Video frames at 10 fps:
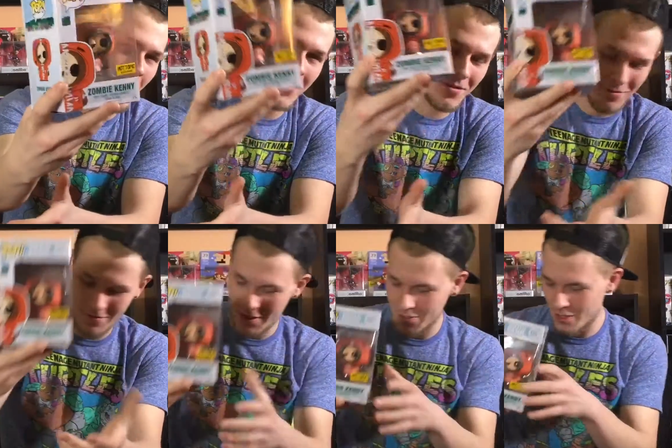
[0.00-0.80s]

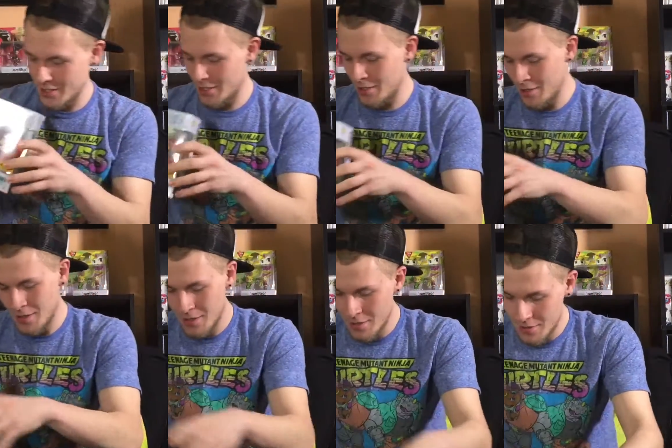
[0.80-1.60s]
That's crazy.
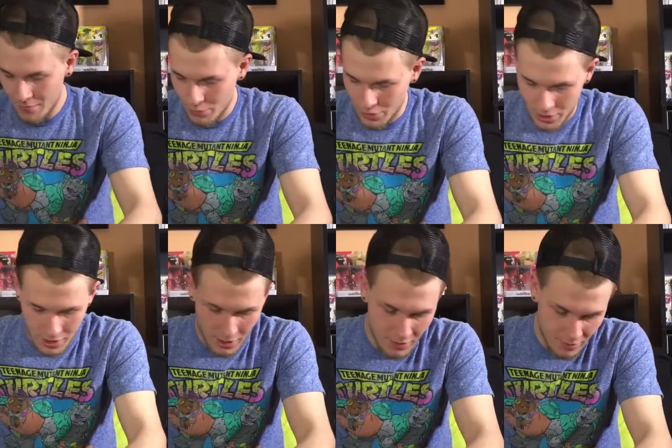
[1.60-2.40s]

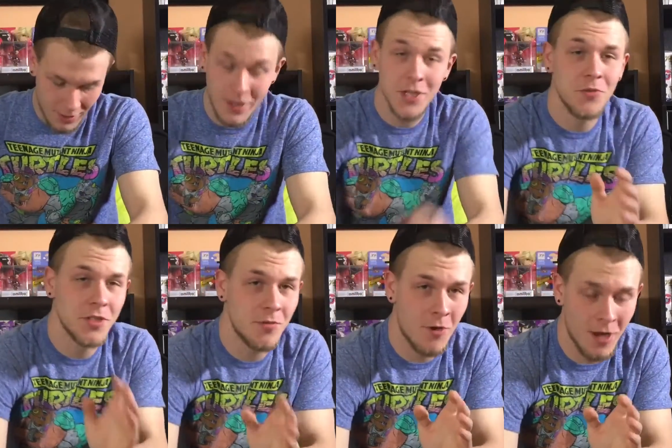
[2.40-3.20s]
But and this
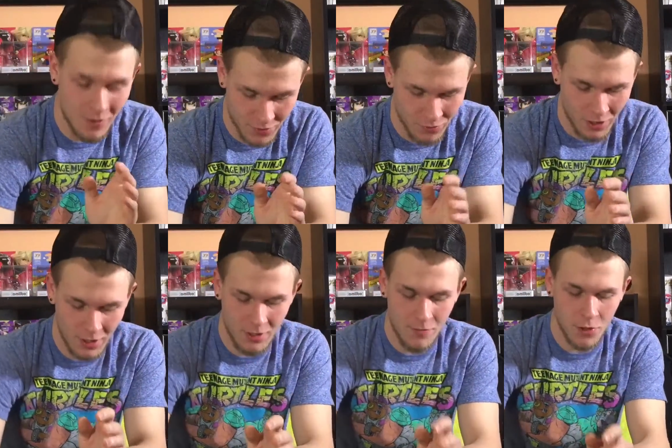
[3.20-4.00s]
was the one I was
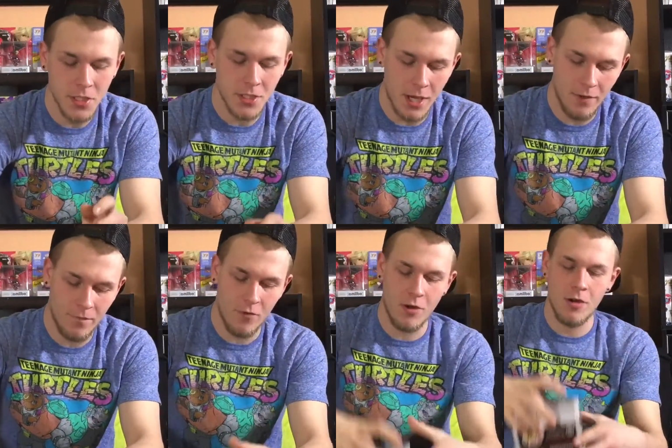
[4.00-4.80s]
really the most excited
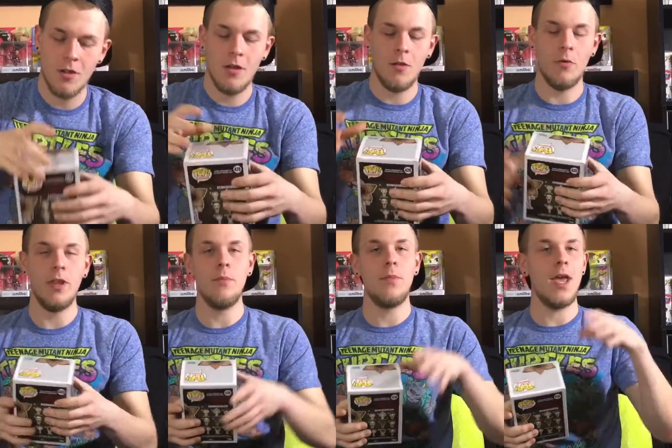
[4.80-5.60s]
for. When
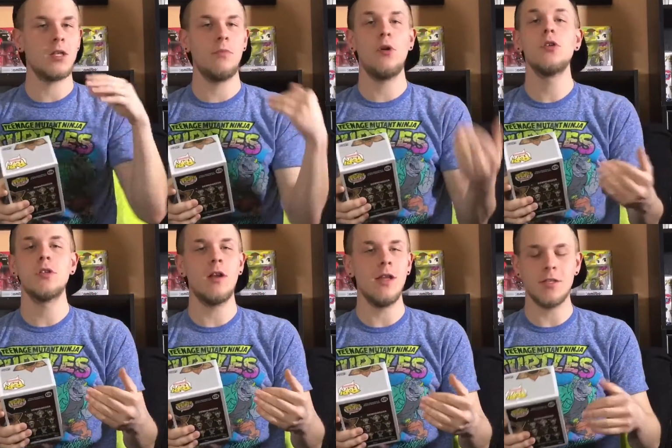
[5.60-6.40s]
they actually
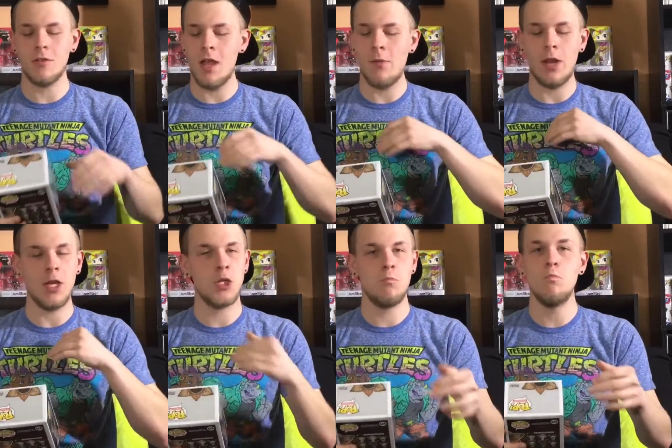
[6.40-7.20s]
posted on Instagram, and
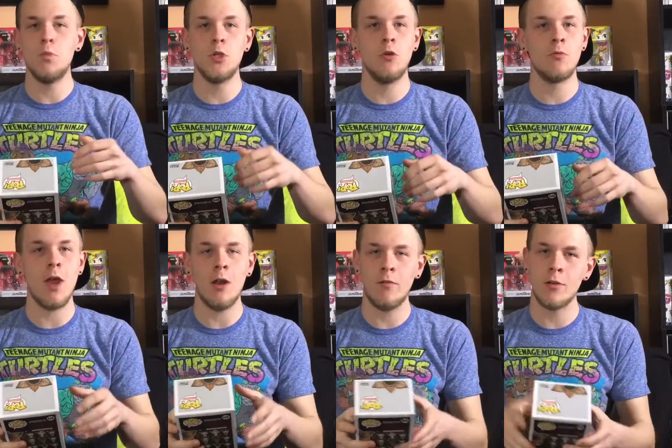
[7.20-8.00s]
I zoomed
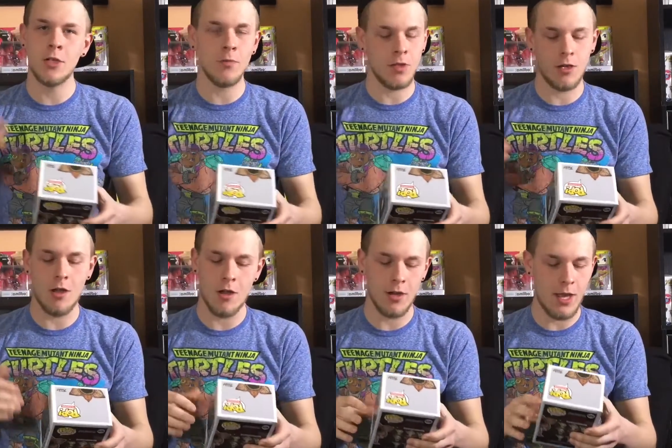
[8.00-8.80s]
right over, jumped in the
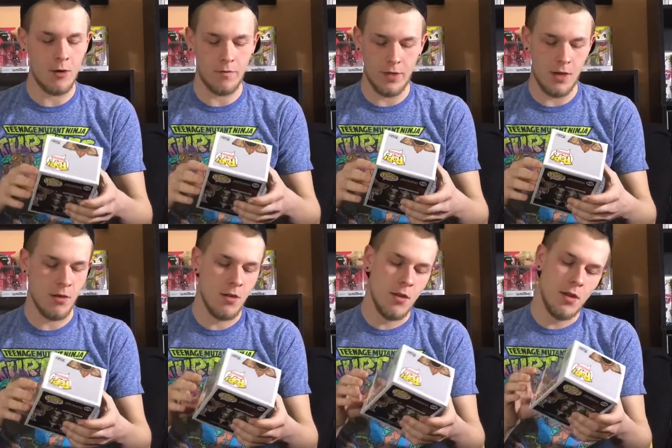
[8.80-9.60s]
car, and got over there.